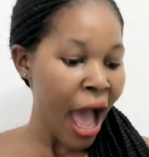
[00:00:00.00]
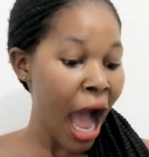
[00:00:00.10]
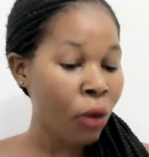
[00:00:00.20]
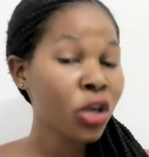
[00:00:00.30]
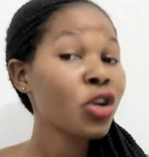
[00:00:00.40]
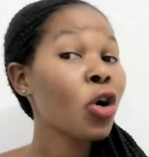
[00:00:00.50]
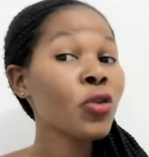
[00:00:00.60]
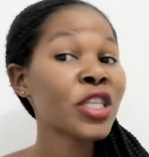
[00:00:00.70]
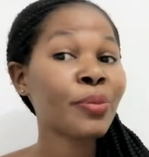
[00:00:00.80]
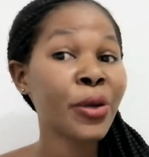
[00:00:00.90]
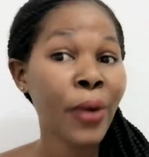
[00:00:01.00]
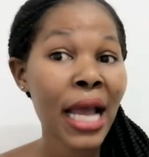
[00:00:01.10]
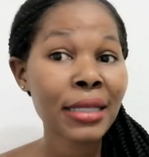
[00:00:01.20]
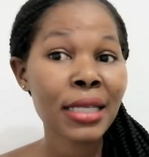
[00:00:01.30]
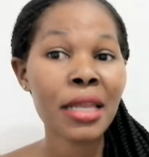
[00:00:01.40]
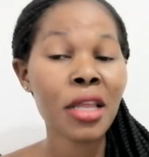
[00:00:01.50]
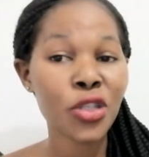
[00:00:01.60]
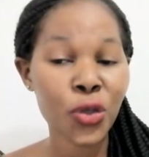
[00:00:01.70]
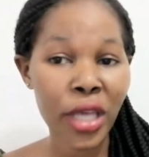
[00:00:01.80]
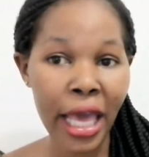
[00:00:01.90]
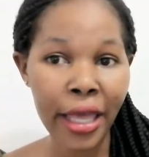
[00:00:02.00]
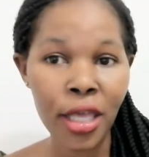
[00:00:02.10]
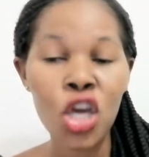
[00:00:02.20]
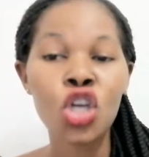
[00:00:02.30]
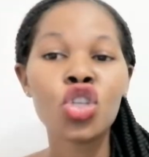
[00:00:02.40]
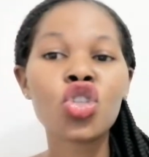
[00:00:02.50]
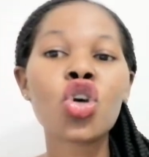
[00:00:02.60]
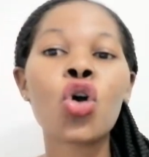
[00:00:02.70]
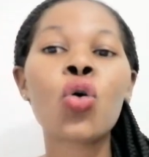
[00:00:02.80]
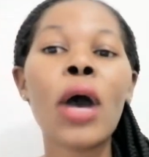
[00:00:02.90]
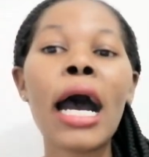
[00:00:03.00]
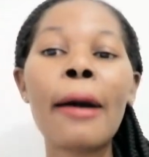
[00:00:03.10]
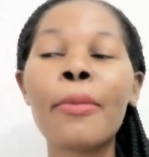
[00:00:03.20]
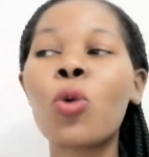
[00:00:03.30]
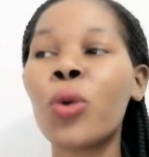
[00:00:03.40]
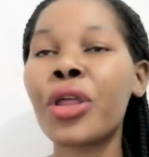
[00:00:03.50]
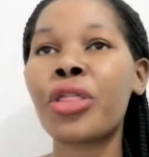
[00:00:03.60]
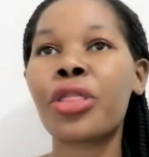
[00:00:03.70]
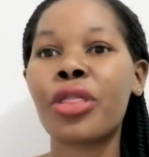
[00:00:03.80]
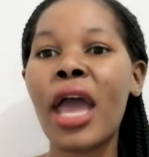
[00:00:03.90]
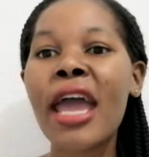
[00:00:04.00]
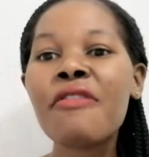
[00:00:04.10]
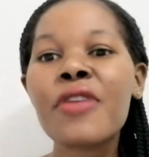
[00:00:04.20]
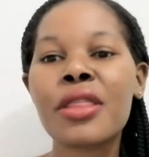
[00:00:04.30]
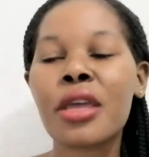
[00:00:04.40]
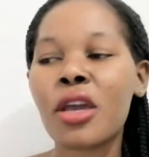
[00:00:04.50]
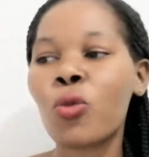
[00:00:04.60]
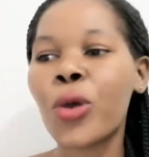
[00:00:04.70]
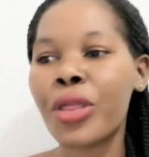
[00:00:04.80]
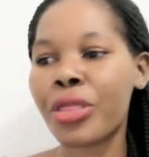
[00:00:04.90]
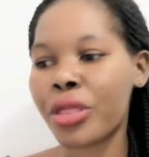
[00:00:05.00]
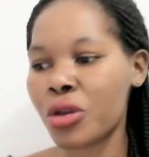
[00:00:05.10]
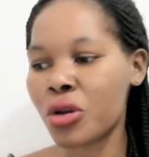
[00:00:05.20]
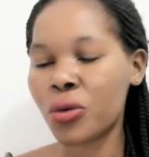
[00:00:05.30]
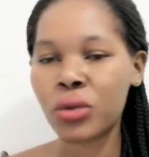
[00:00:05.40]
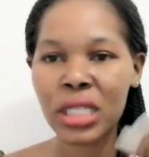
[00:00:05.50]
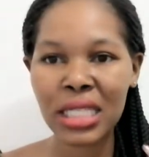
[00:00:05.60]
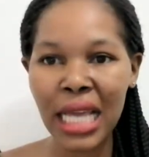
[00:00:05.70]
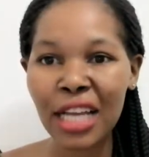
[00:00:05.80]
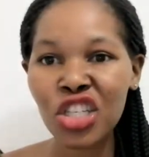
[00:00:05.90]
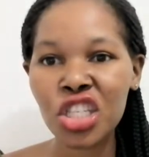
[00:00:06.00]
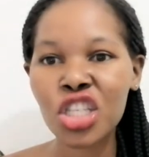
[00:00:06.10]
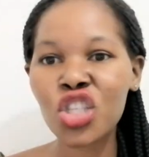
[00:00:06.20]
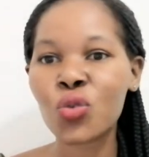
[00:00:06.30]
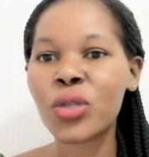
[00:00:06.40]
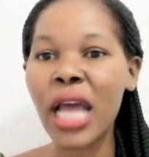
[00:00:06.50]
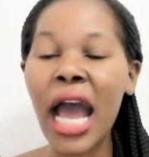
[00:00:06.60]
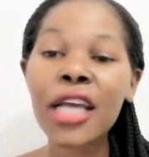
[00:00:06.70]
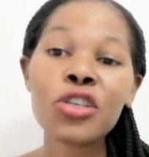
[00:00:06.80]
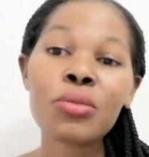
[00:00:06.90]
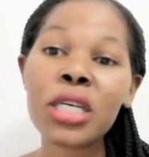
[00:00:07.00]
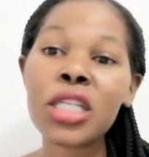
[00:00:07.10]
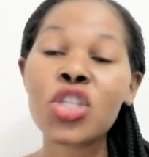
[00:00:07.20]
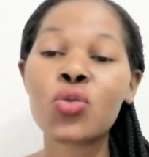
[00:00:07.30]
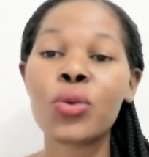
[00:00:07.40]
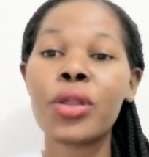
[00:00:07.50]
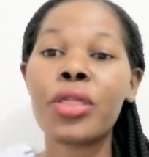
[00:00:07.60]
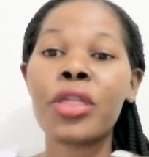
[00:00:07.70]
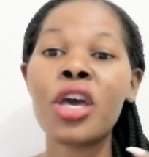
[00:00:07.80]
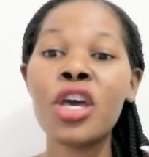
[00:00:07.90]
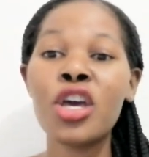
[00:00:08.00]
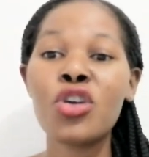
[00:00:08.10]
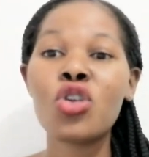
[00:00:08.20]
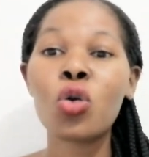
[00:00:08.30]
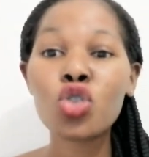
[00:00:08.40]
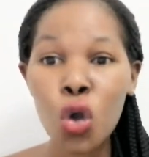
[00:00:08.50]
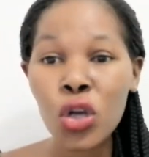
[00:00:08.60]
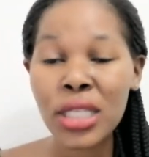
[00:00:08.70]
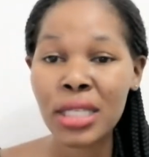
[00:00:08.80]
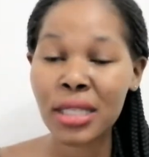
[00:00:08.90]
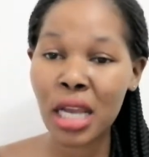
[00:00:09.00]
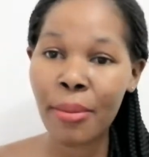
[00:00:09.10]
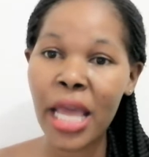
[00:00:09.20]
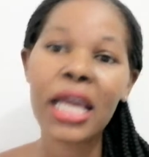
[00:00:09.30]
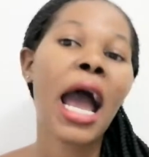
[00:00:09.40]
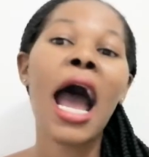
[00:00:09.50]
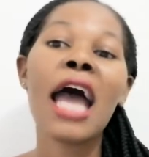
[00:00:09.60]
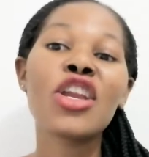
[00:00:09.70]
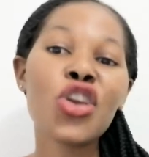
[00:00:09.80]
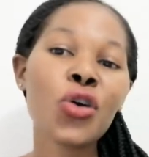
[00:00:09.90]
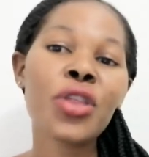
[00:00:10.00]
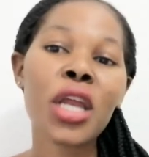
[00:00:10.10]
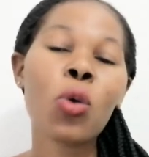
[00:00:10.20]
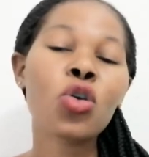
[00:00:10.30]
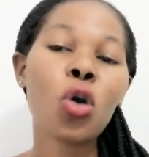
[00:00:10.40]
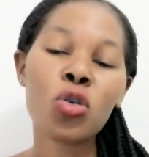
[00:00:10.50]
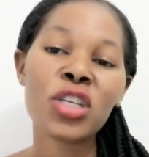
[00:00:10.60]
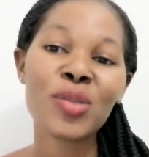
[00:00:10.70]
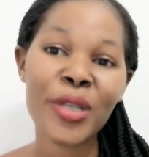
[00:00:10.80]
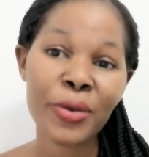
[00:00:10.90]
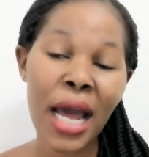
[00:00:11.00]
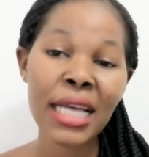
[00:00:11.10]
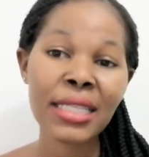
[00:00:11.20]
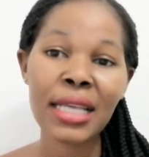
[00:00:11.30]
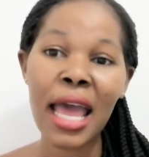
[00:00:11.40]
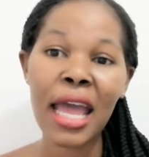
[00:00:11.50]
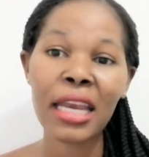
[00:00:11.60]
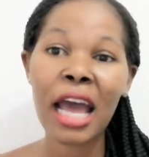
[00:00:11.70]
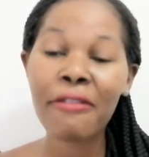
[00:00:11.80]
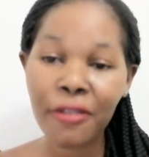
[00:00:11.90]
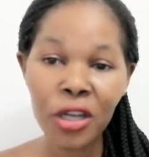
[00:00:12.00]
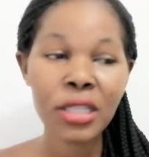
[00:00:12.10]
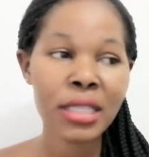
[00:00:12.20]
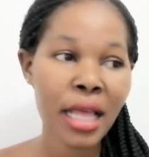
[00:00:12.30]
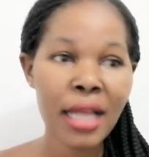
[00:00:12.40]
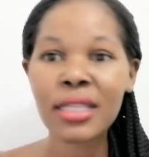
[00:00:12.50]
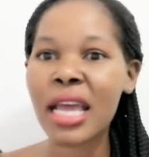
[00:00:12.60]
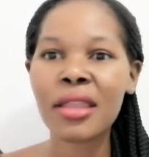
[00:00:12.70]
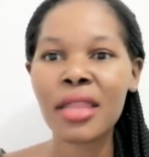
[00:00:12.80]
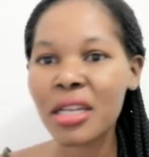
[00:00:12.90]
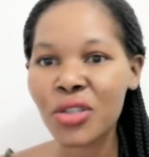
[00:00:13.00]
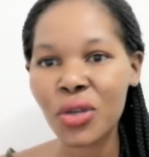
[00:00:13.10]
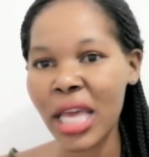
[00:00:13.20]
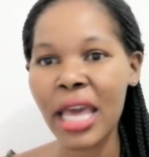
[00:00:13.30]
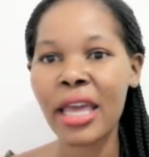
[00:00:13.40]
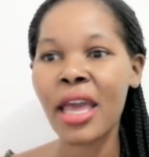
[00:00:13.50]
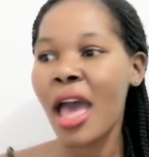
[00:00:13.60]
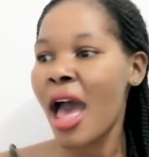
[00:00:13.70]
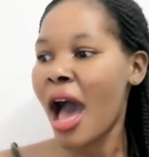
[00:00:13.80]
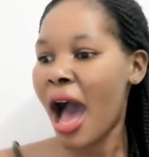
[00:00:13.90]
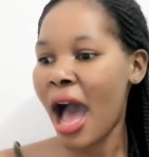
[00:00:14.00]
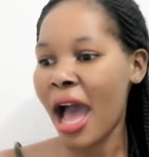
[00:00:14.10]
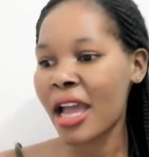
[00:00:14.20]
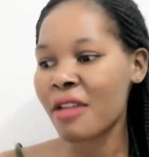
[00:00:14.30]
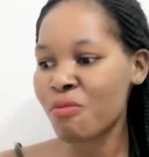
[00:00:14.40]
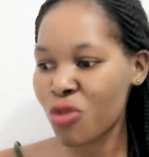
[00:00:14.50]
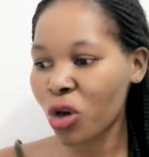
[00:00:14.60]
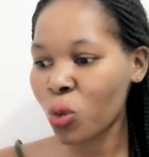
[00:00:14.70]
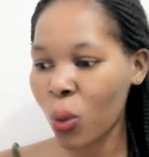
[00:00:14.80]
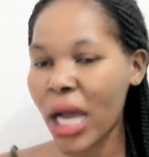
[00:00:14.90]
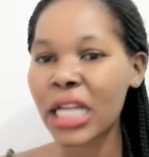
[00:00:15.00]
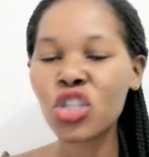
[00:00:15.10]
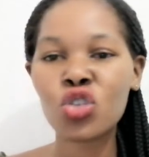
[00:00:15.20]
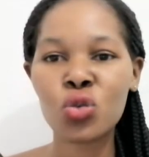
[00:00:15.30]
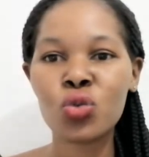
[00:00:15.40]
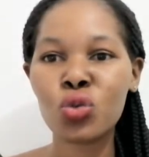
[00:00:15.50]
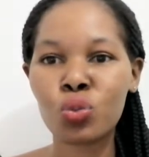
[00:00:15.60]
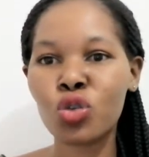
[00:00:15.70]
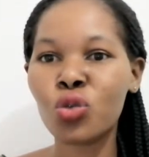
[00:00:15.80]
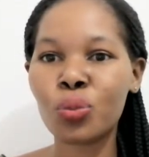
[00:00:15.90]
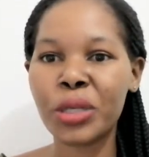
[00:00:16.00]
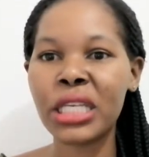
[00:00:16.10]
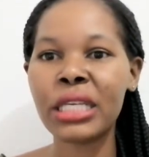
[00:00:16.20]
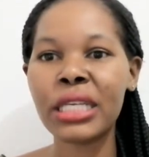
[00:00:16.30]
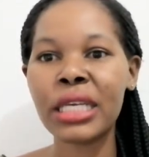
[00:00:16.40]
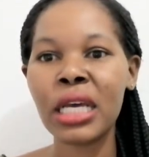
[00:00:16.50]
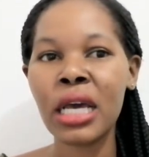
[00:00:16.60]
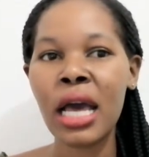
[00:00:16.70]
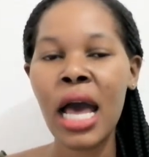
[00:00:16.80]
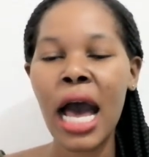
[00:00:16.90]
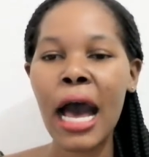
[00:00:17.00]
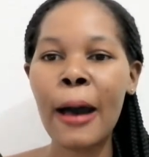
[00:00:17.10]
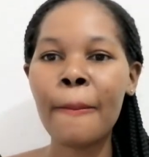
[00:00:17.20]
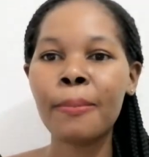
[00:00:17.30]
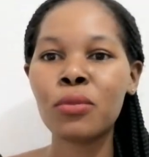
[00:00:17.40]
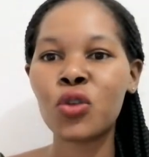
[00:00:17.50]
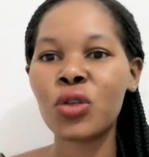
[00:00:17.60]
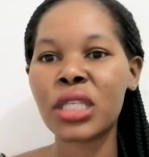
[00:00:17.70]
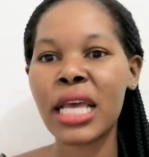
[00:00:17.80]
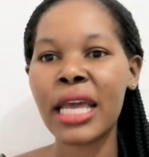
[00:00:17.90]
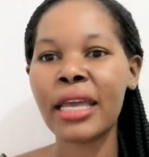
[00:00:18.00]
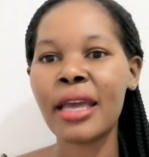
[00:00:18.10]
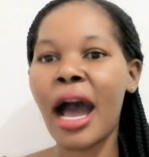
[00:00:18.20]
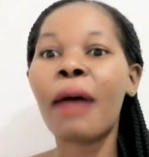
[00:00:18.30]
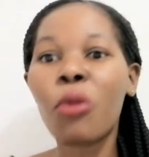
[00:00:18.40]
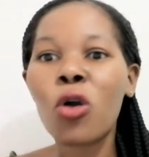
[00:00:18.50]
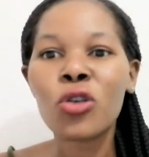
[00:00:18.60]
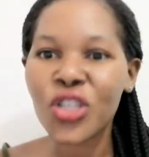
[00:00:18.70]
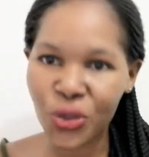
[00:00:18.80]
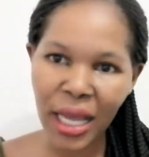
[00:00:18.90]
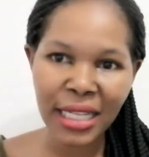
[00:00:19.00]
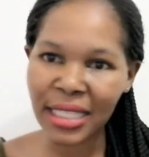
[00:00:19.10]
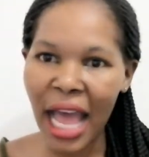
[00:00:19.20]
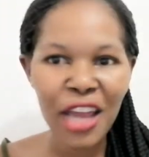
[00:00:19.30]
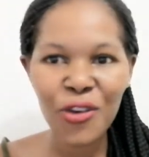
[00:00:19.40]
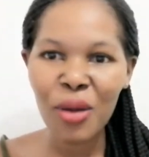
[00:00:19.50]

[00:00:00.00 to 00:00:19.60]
I won't always be right, and that is okay. So with everything, with discussions, with arguments, with choices that I make, I know that I won't always be right, and I've learned that, and that is okay. I'm not one to be to say I'm always right. I know